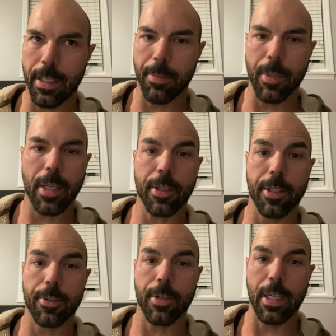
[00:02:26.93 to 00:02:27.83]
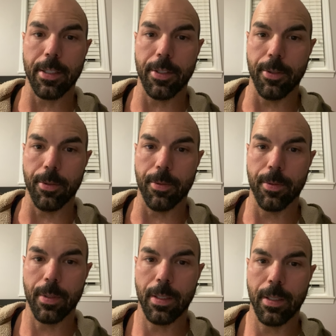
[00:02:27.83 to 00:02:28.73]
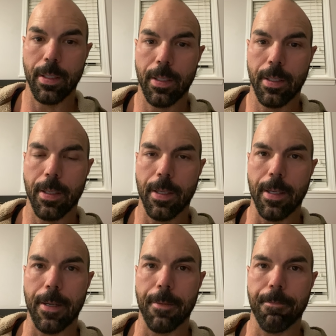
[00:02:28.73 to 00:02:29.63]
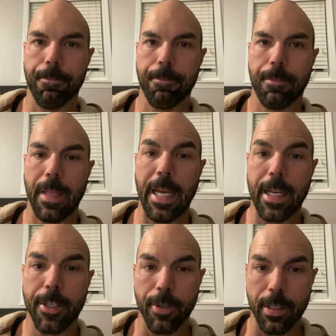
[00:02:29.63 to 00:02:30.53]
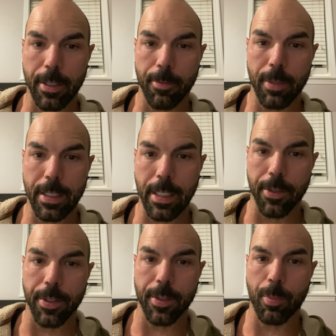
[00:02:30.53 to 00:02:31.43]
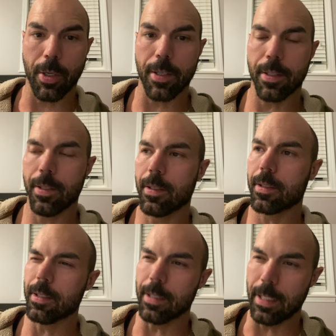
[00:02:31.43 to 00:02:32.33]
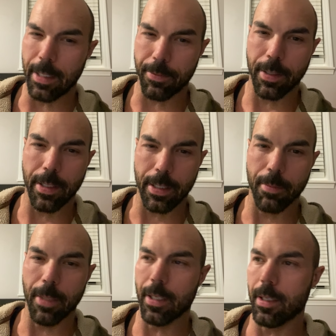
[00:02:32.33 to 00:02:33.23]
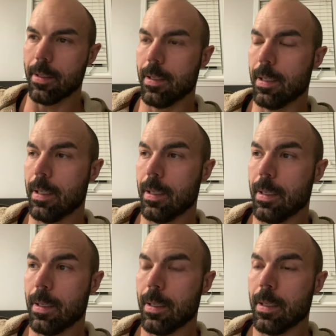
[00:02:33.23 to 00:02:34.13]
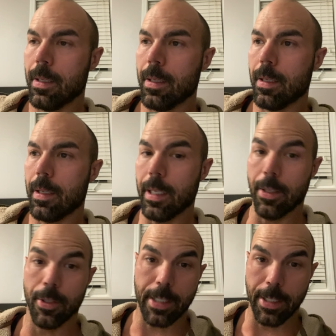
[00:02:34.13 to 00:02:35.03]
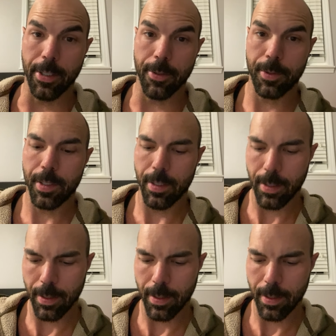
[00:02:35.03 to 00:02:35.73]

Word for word: I'm not going to try to um, accurately retell this part, because I'd have to think about it and look at notes.